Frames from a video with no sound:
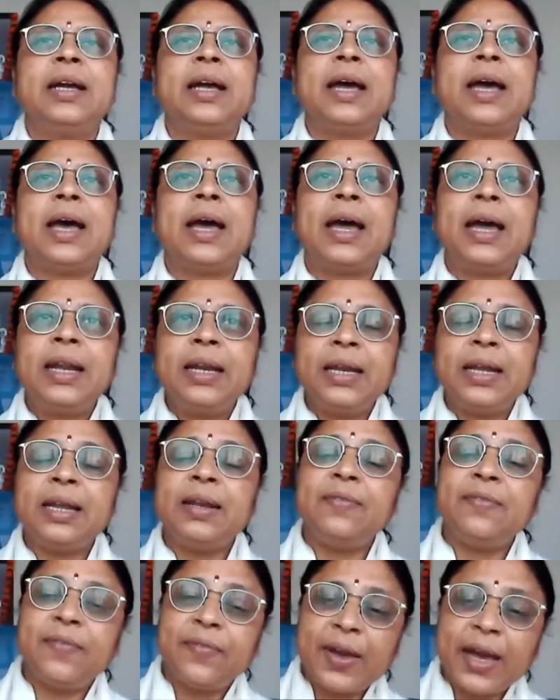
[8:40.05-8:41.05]
And in
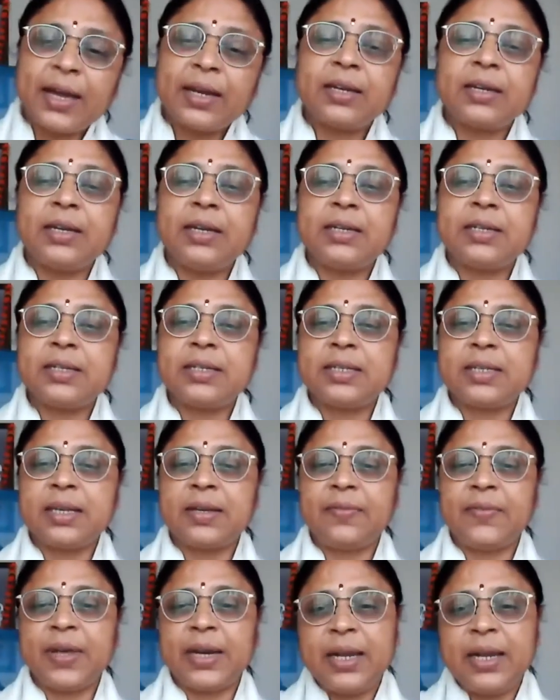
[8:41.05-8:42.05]
fact, it is a
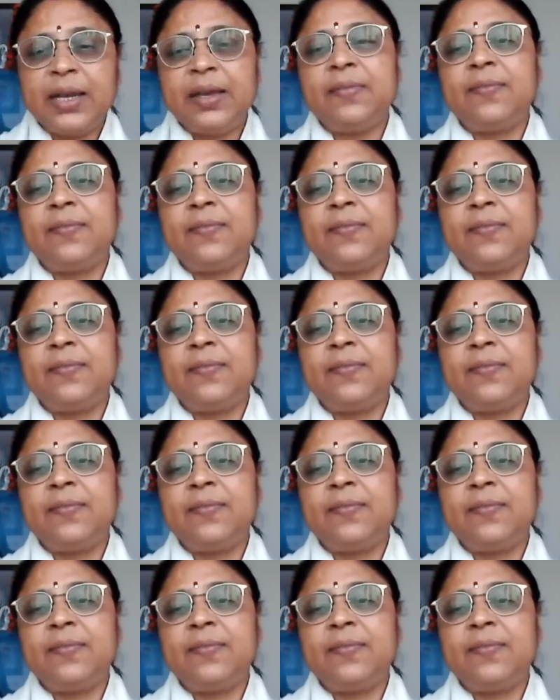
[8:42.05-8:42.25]
very,